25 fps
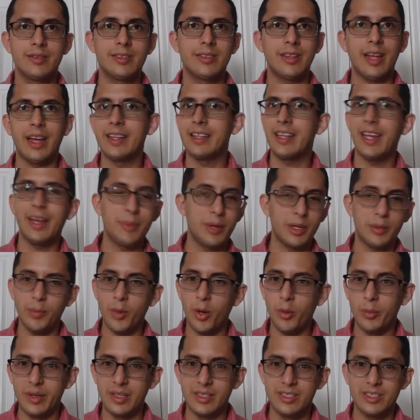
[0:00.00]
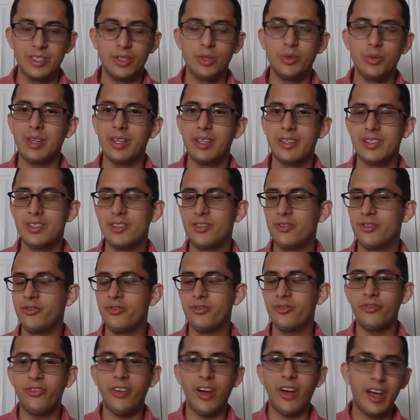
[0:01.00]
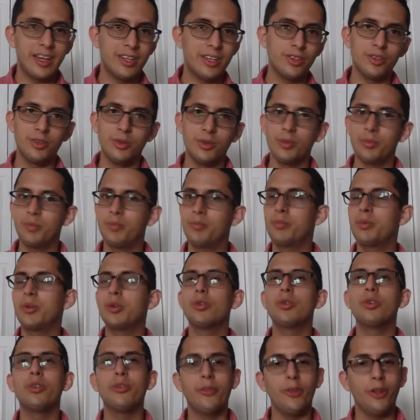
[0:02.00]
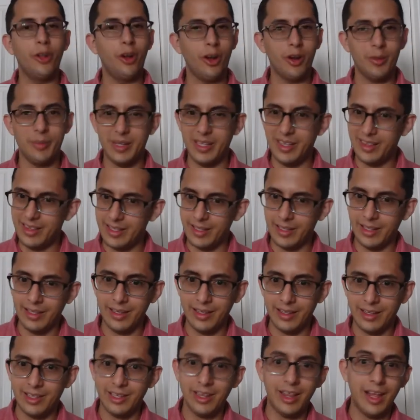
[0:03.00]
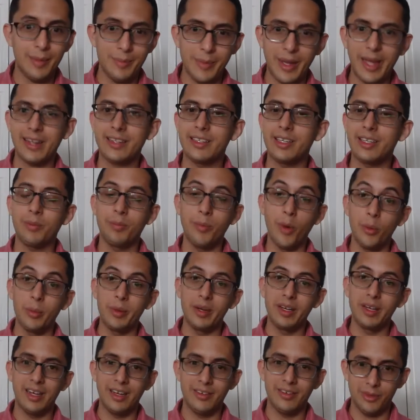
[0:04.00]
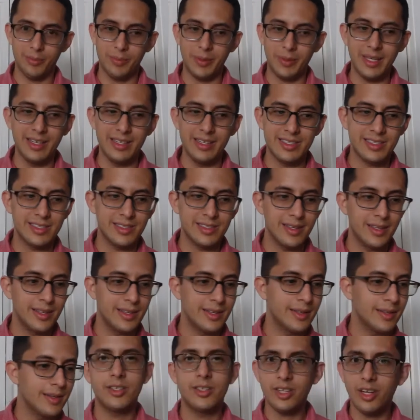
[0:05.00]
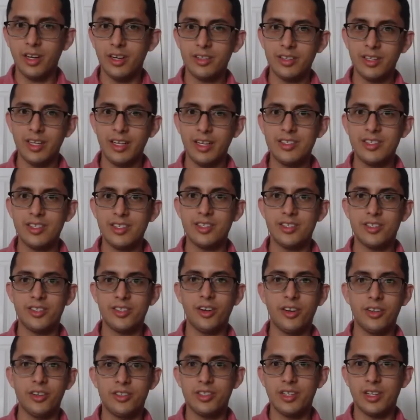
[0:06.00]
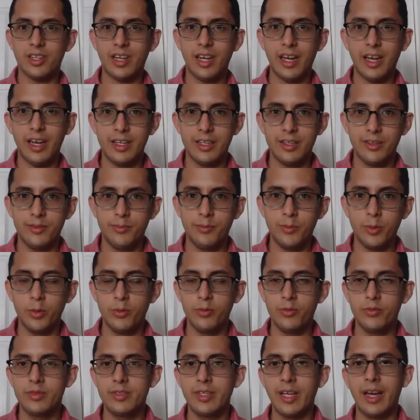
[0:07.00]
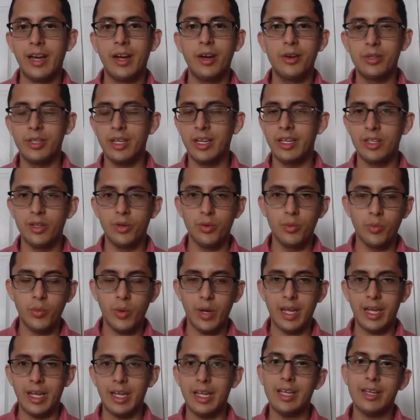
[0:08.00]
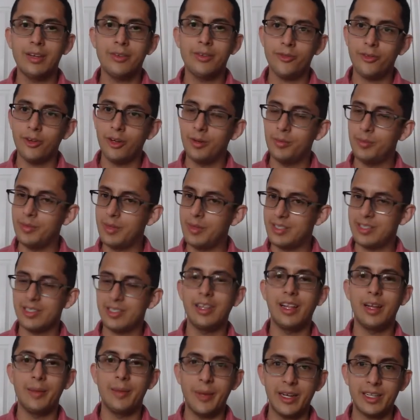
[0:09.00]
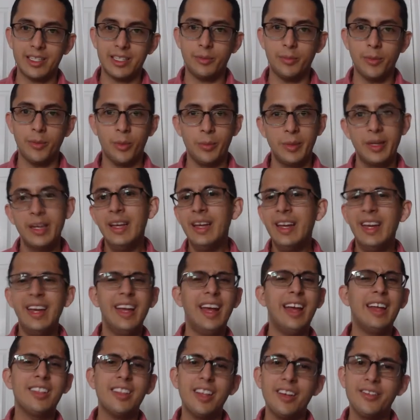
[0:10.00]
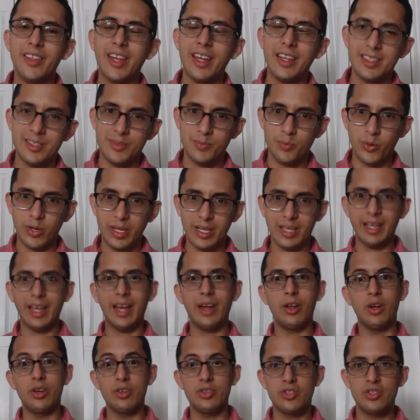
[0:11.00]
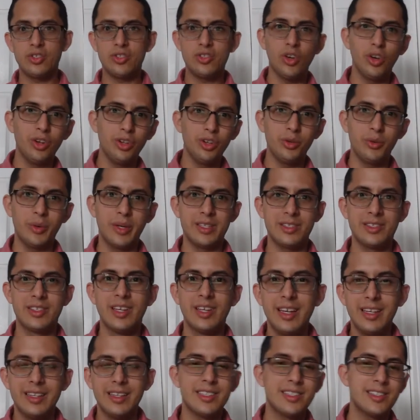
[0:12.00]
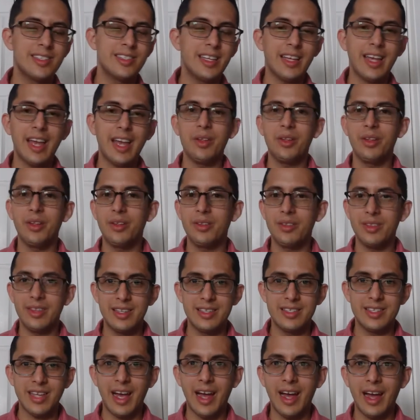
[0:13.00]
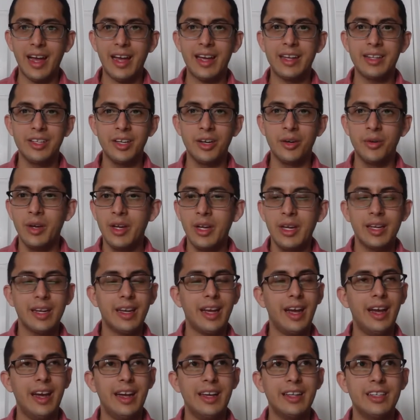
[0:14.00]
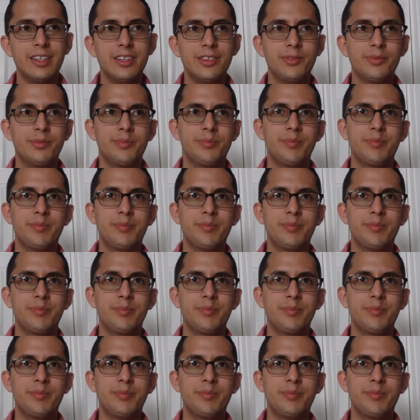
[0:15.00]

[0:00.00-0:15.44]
dynamic moment to this final beautiful harmony, the climactic moment of the piece. The song then starts to kind of move down and away from this climactic moment. And I love that it's bringing out a soloist to sing out this high note, kind of